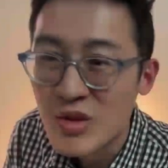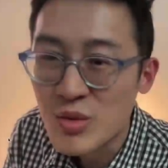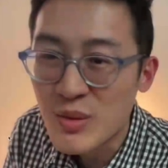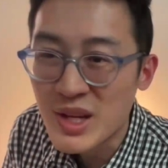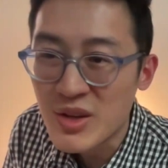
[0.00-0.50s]

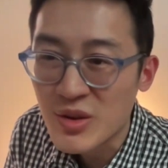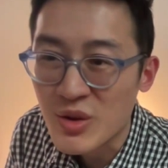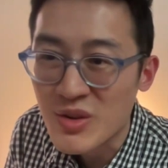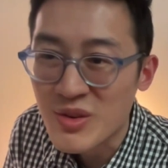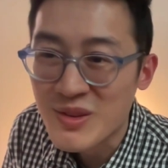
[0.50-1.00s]
3 weeks, of
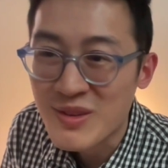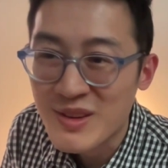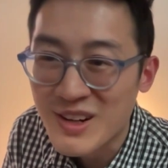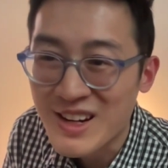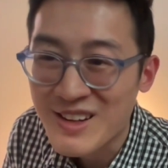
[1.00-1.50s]
course.
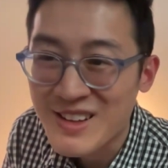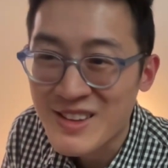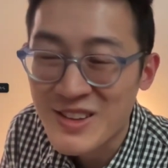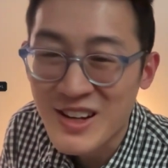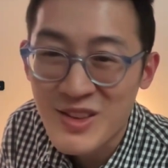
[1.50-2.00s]
Okay,
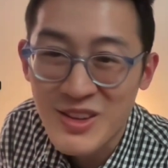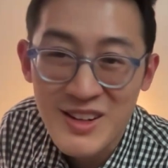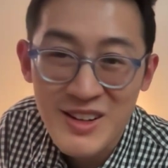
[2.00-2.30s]
see you guys soon.